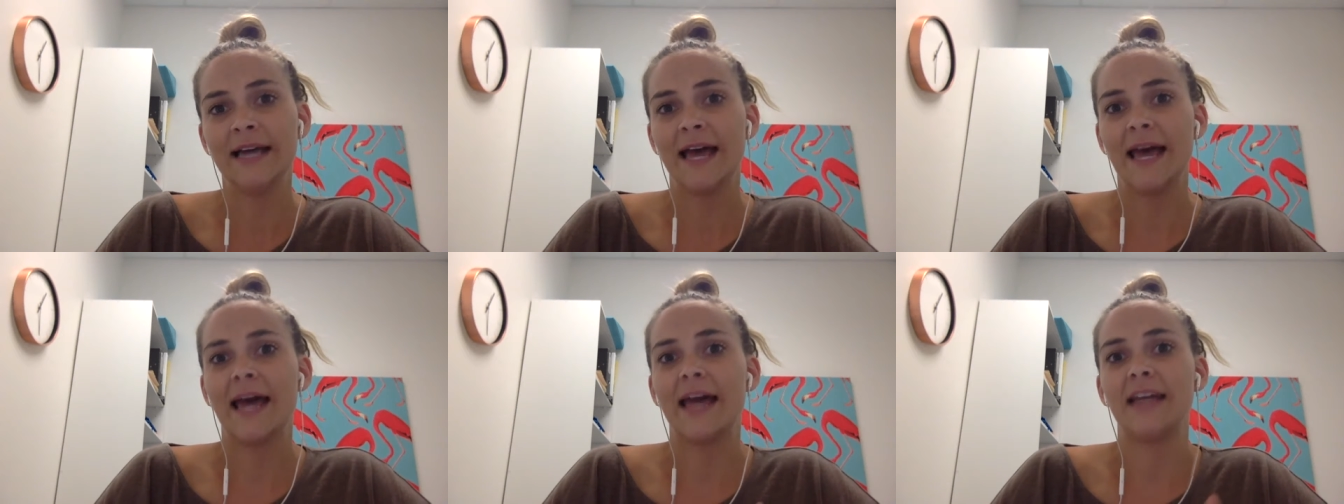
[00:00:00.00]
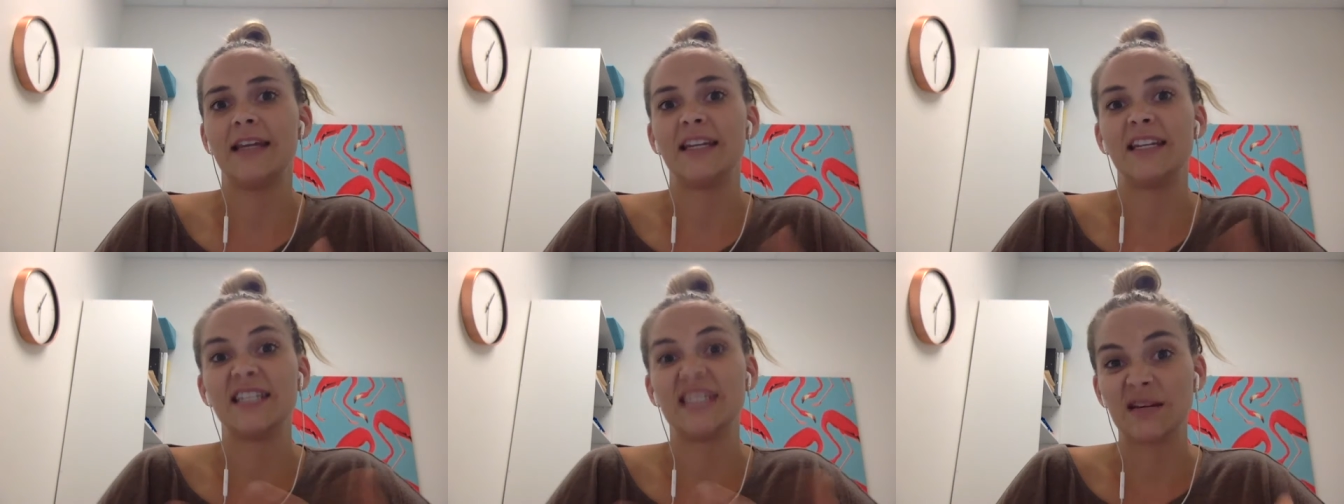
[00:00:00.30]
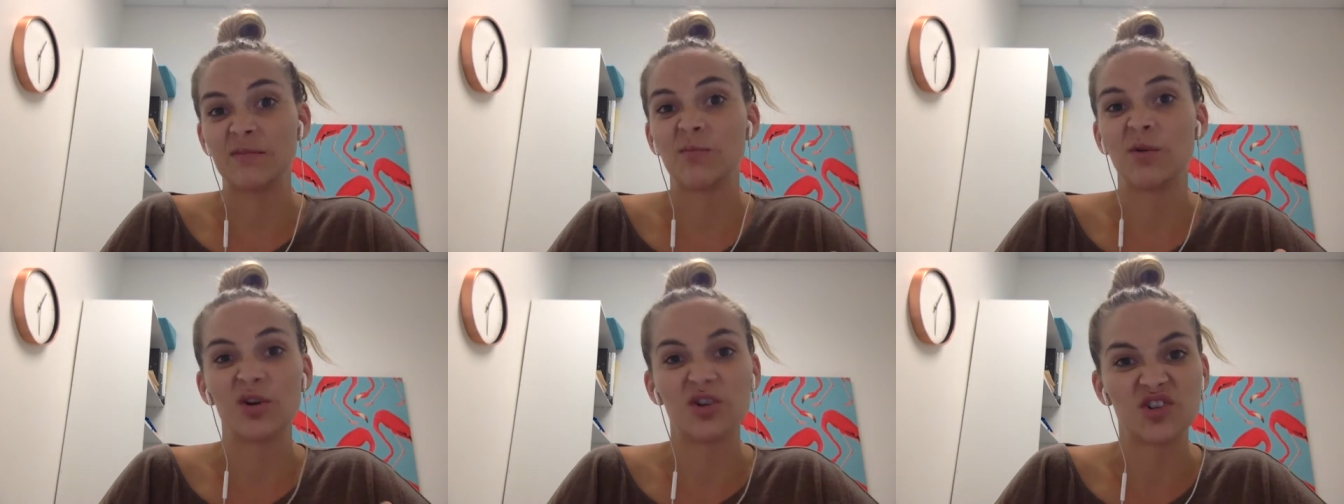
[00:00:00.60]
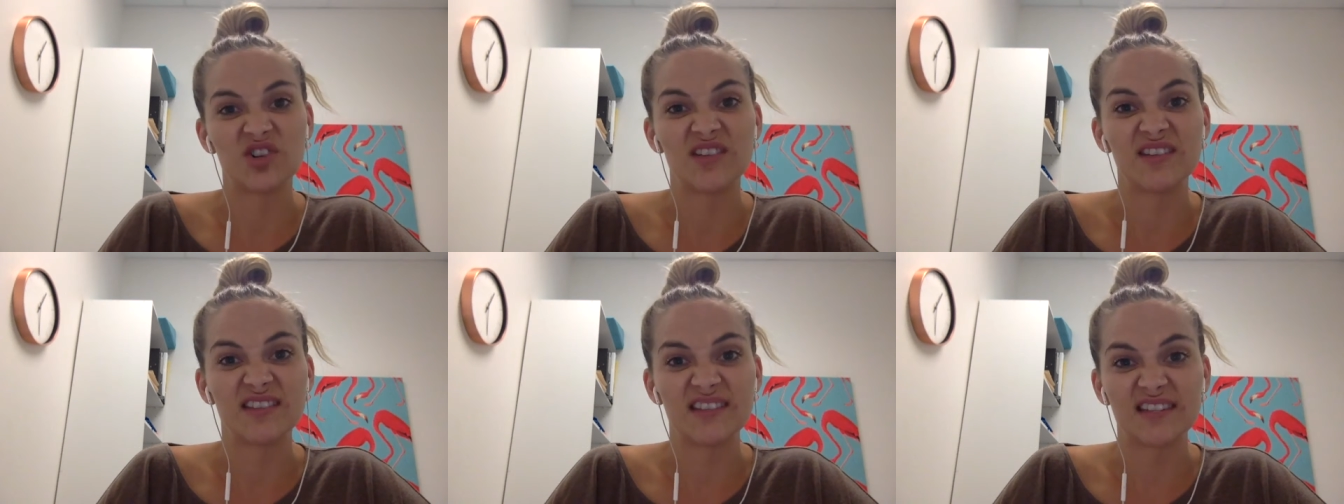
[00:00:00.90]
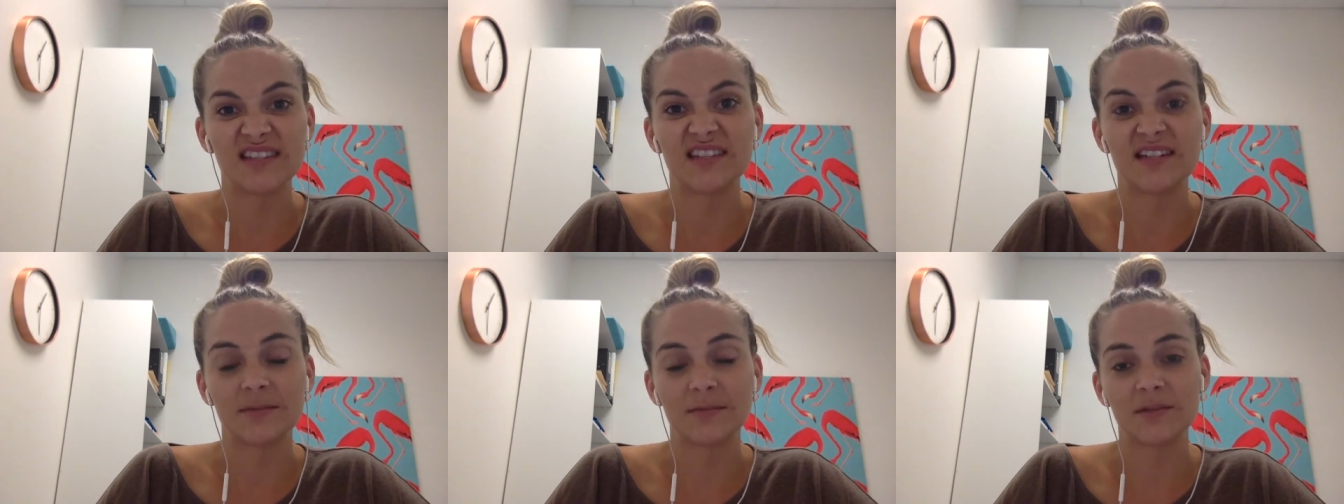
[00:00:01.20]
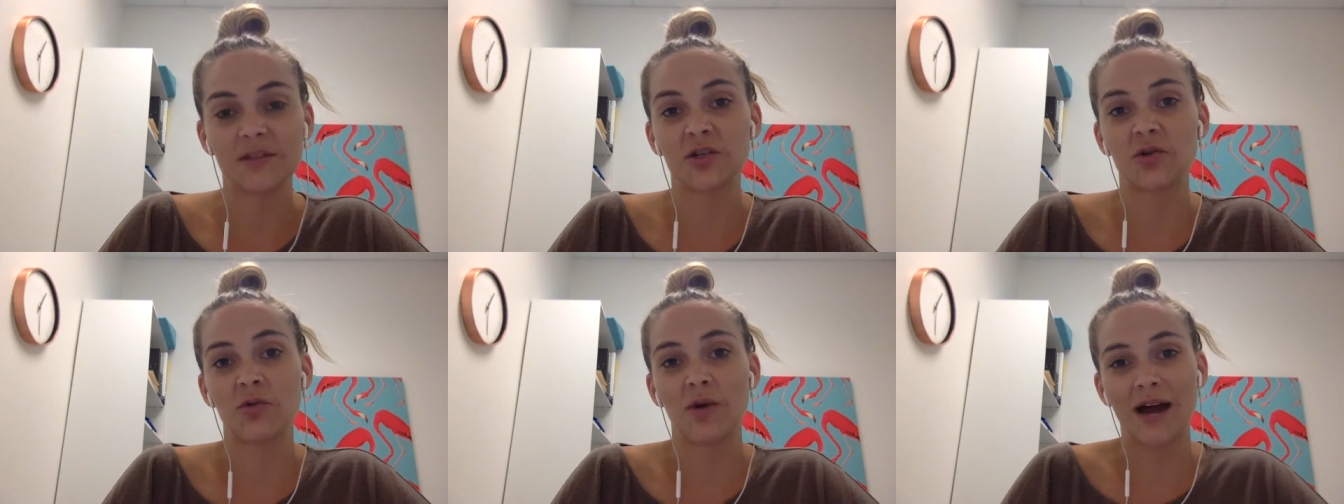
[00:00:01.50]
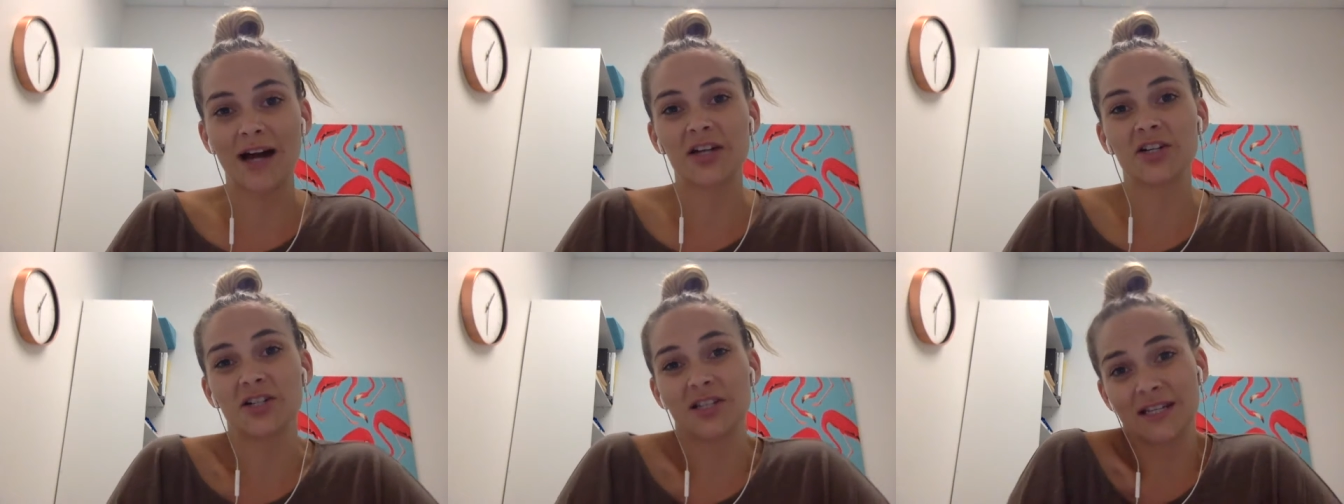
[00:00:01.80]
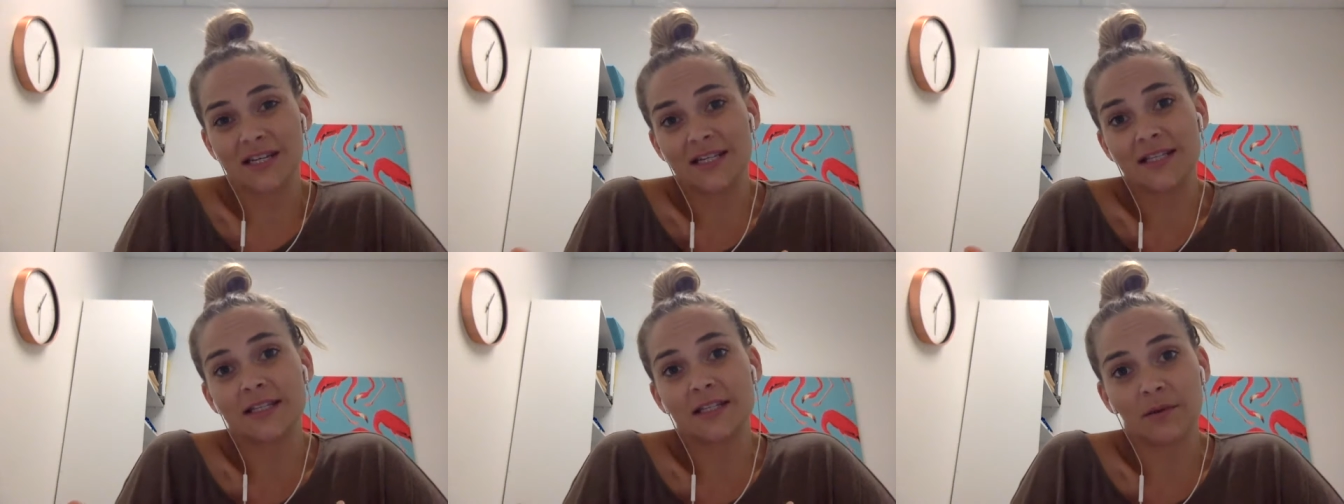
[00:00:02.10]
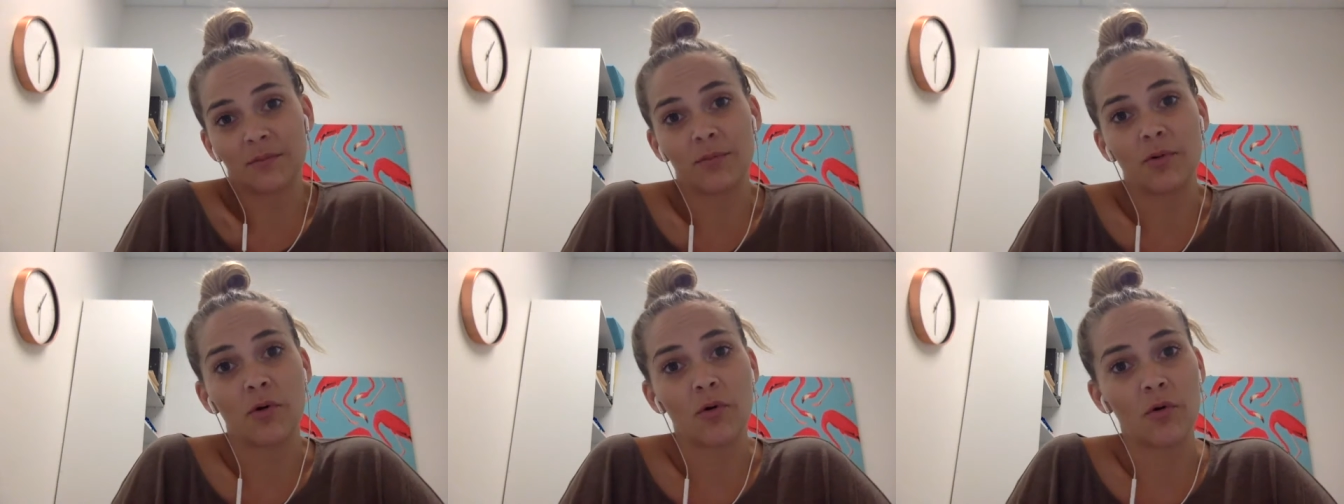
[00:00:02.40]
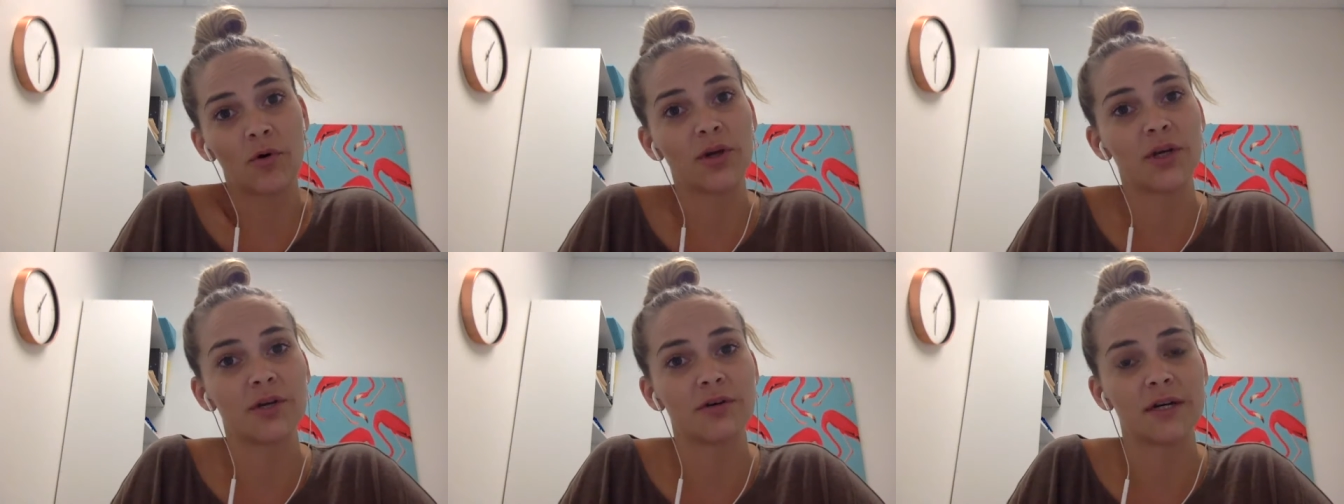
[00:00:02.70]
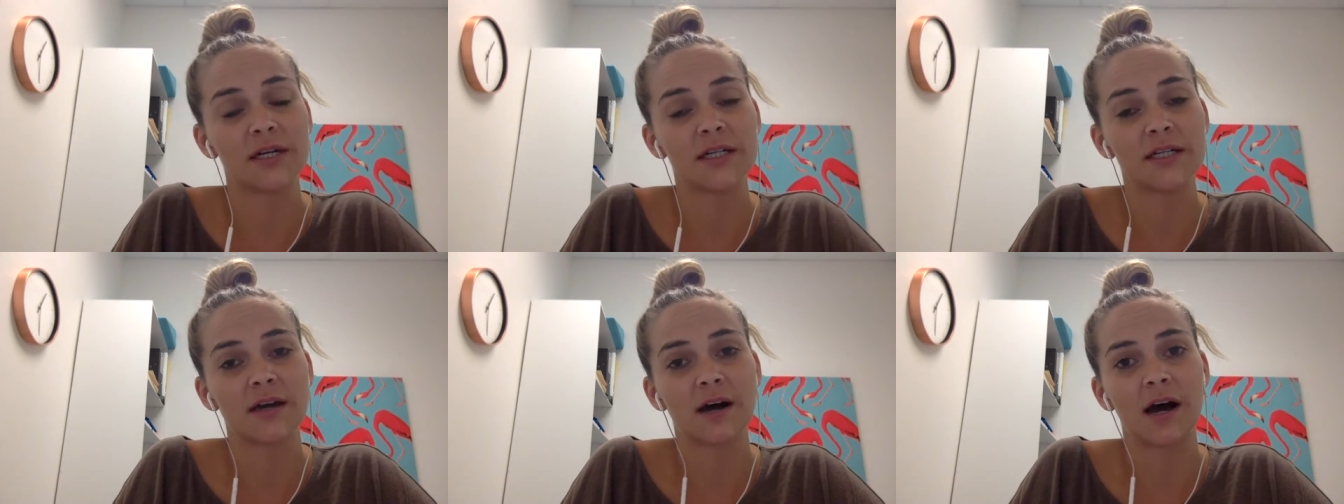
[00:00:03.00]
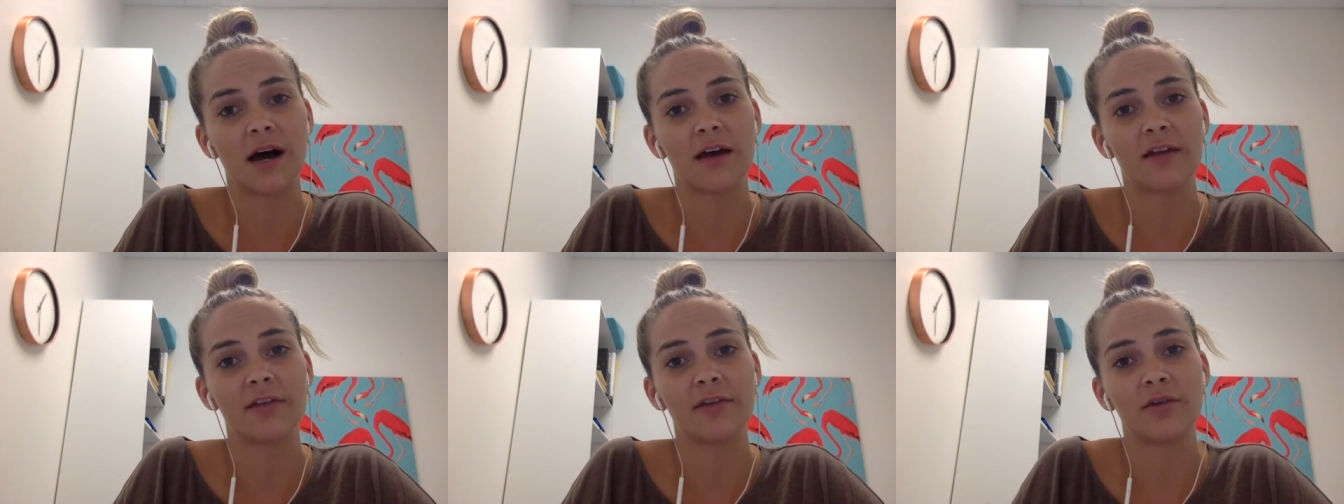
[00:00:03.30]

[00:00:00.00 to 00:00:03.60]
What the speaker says: and your deep motion systems to actually support your entire